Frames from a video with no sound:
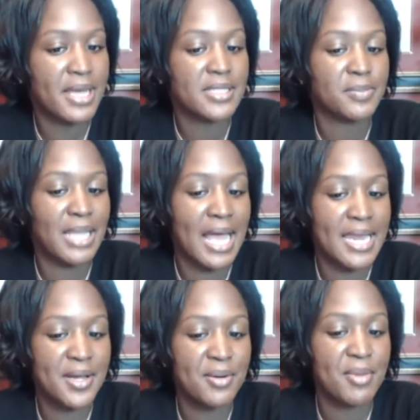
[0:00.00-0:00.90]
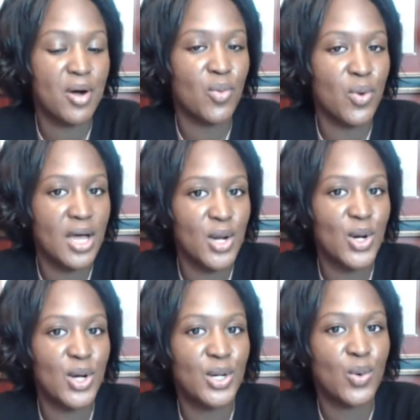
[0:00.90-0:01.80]
That's
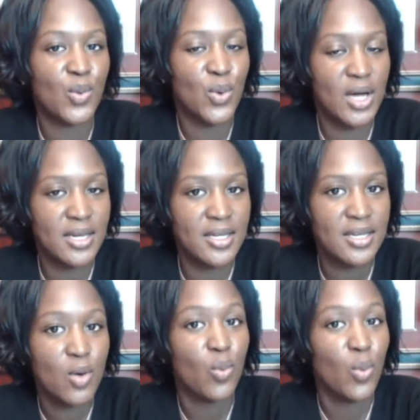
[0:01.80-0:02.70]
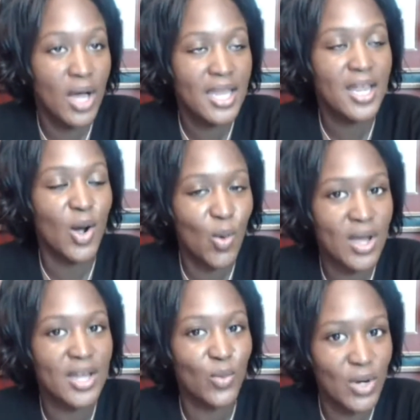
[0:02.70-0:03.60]

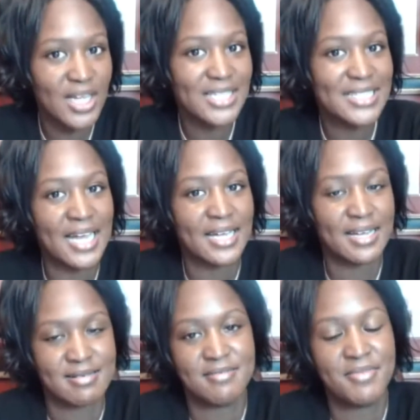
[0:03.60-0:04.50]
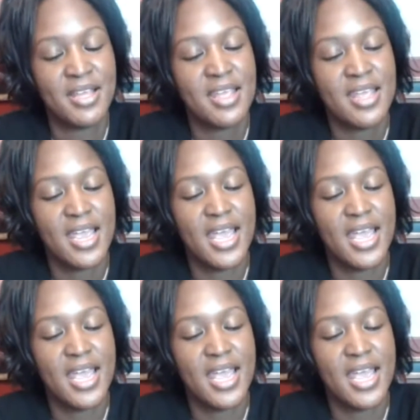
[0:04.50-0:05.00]
platinum1on1.com.